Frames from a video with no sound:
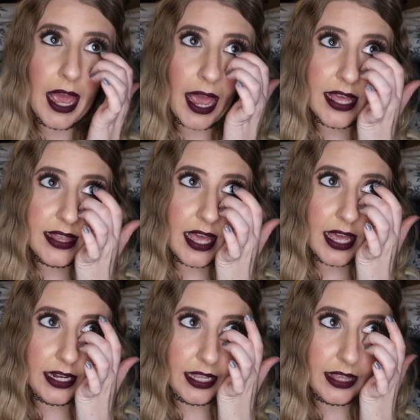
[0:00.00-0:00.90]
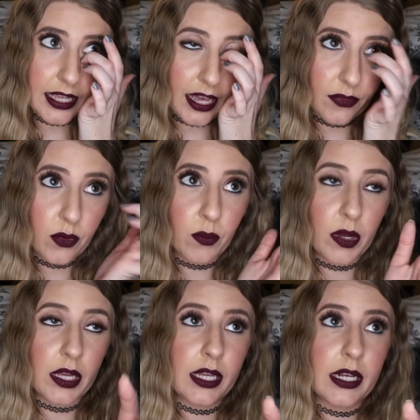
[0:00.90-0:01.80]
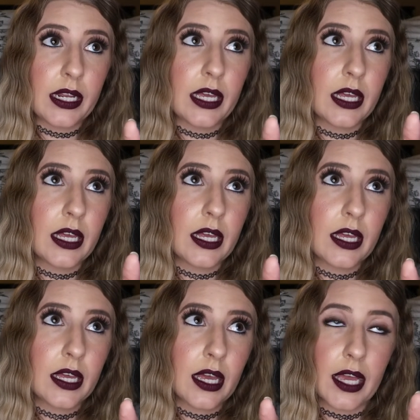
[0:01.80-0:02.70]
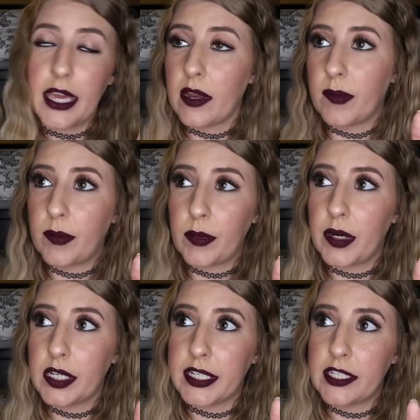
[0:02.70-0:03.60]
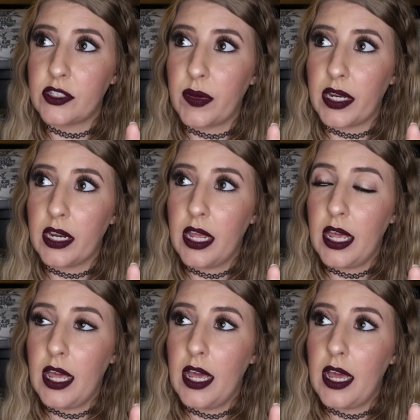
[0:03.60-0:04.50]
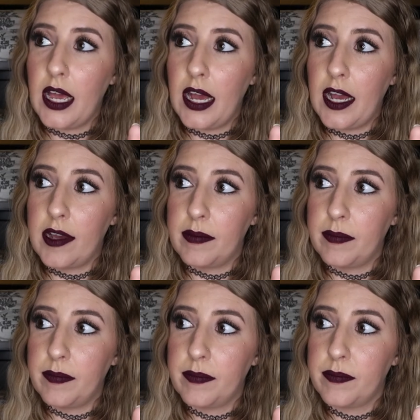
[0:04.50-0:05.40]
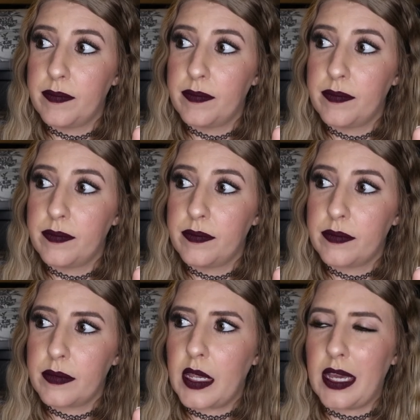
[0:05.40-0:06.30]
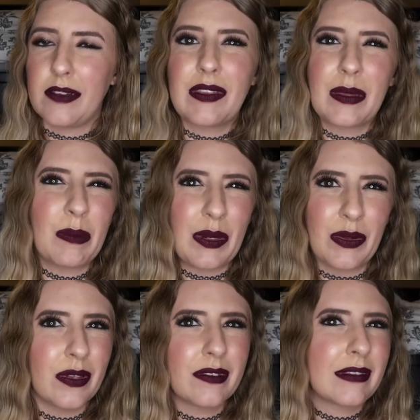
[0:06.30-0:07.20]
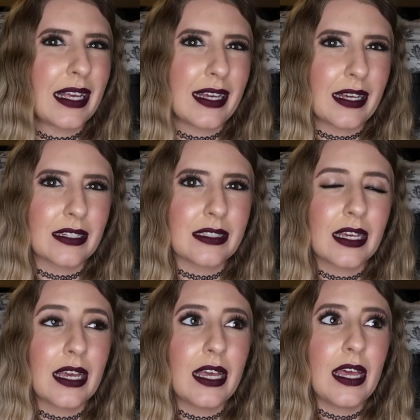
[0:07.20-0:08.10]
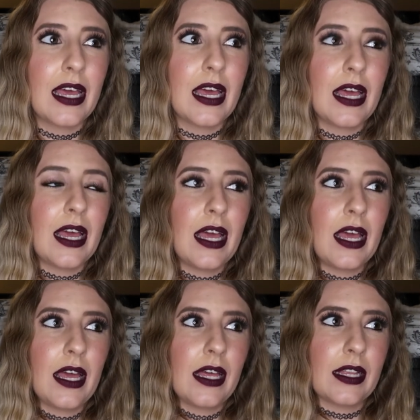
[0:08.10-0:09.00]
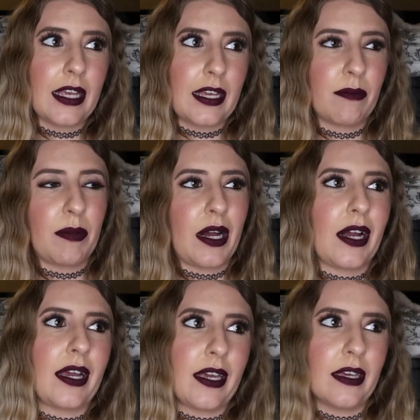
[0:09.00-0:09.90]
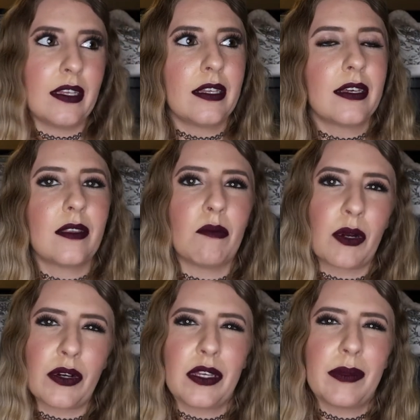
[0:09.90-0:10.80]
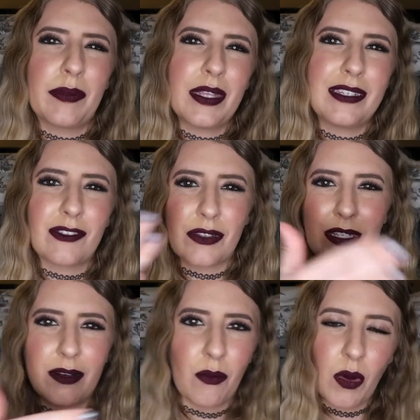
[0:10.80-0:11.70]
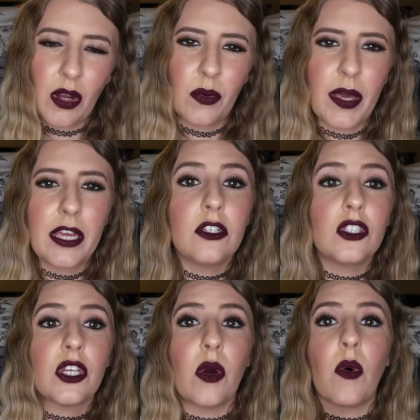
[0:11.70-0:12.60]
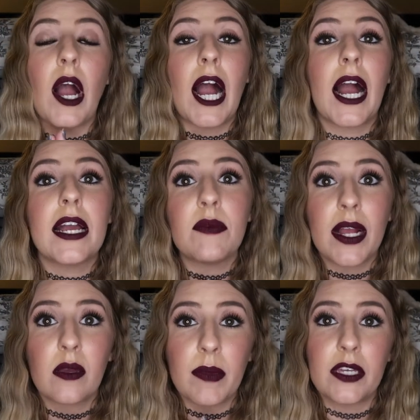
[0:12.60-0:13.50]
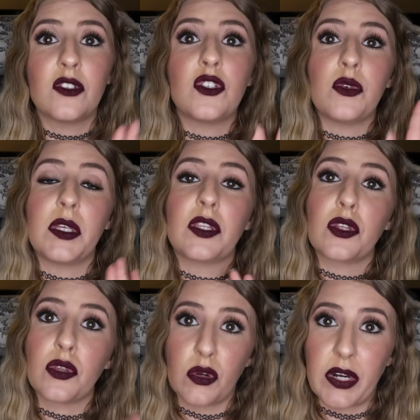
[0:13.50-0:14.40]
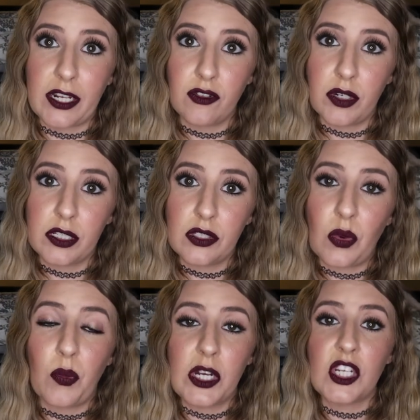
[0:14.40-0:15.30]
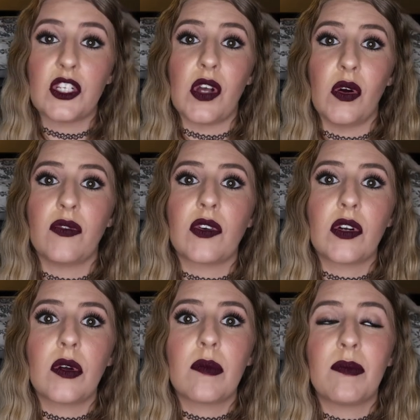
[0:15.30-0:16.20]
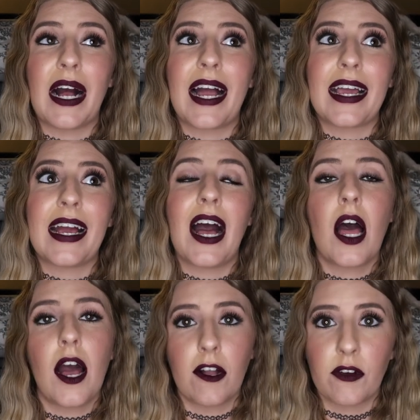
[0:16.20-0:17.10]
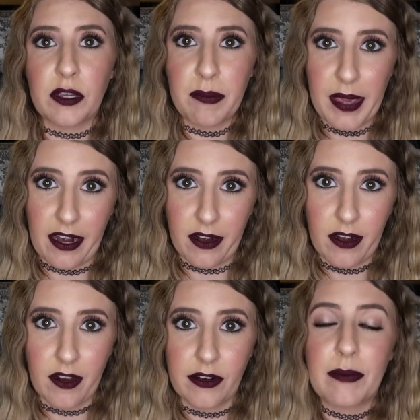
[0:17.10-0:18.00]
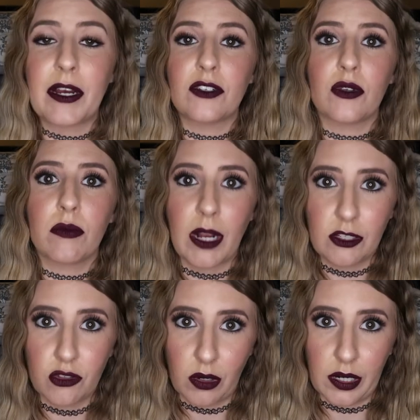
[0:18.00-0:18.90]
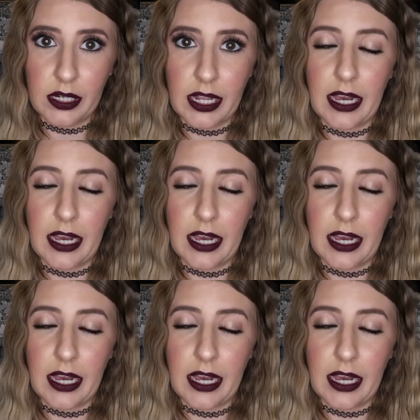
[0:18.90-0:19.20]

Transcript: And then the other one, I can't remember where it takes you in. Um, kind of in the middle, I guess. Like by the marketplace or like a walkway. So I recommend doing the third entrance, which is over by Hungry Bear. Hungry Bear is a restaurant.